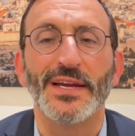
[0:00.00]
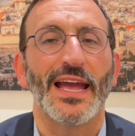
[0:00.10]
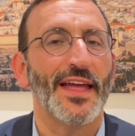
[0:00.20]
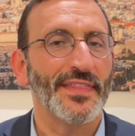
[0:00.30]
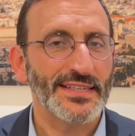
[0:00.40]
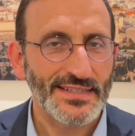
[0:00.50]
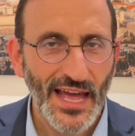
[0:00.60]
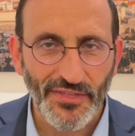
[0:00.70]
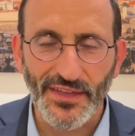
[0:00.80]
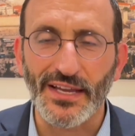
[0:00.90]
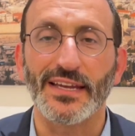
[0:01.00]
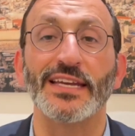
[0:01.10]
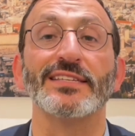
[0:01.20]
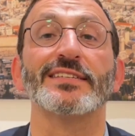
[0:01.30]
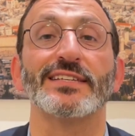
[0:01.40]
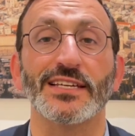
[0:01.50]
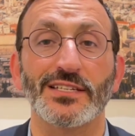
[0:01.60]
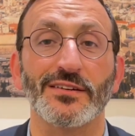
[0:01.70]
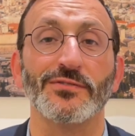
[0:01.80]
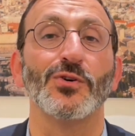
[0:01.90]
And there's nothing
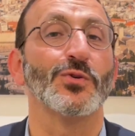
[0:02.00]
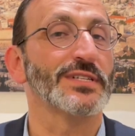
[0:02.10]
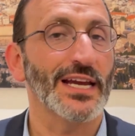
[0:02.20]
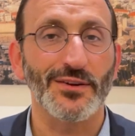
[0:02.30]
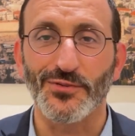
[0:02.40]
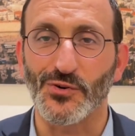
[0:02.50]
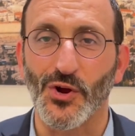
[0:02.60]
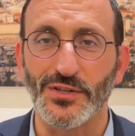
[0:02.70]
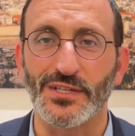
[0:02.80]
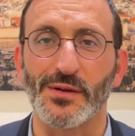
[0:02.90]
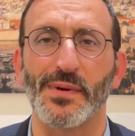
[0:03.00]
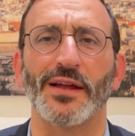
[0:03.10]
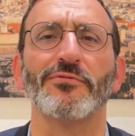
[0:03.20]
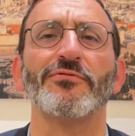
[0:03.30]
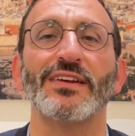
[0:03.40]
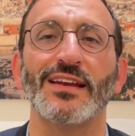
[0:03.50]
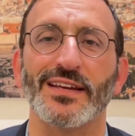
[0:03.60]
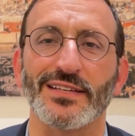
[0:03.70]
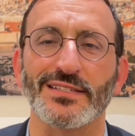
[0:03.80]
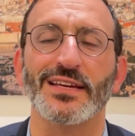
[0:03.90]
instinctive or taken for granted about
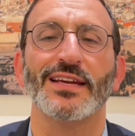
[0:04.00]
feelings